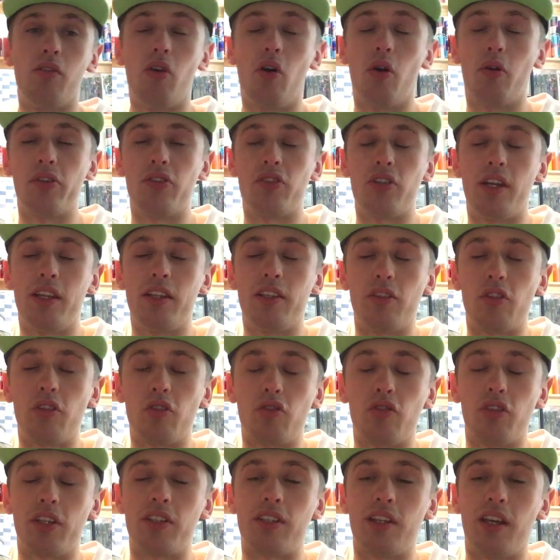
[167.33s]
orange energy
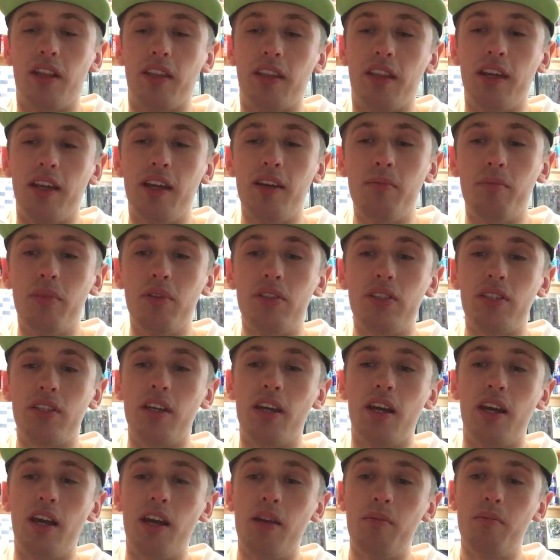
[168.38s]
drinks out there, but
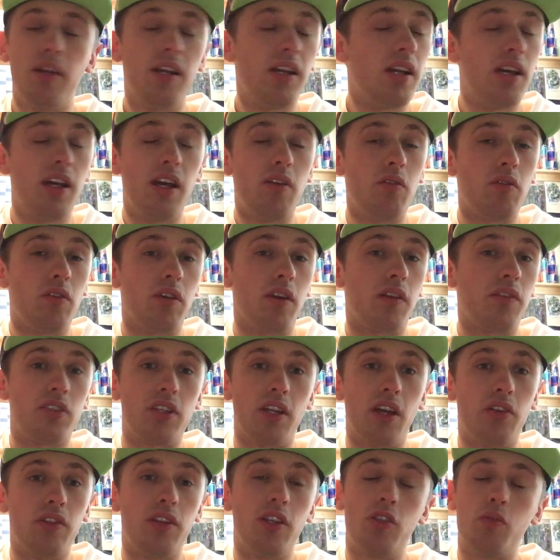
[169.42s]
um, we'll have to see
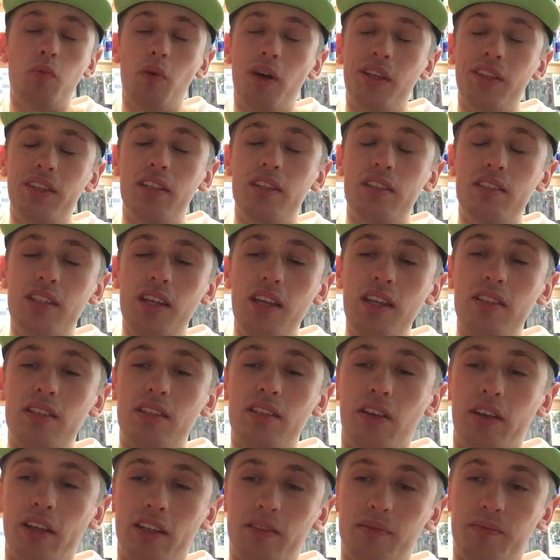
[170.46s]
how this one tastes
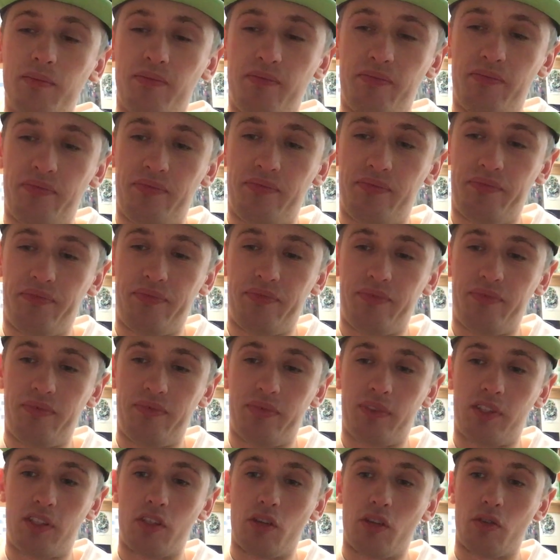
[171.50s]
like.
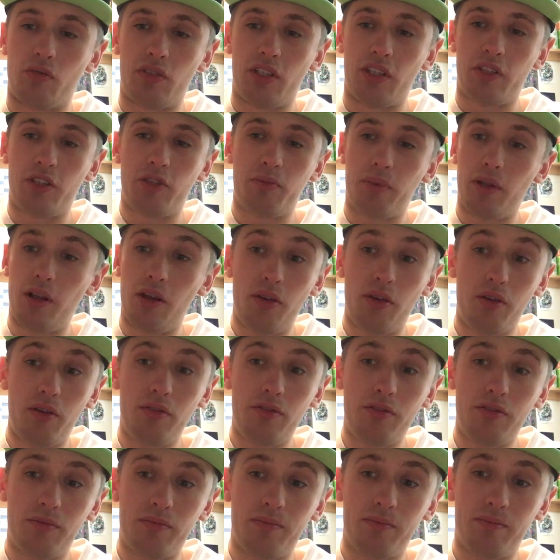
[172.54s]
Don't explode.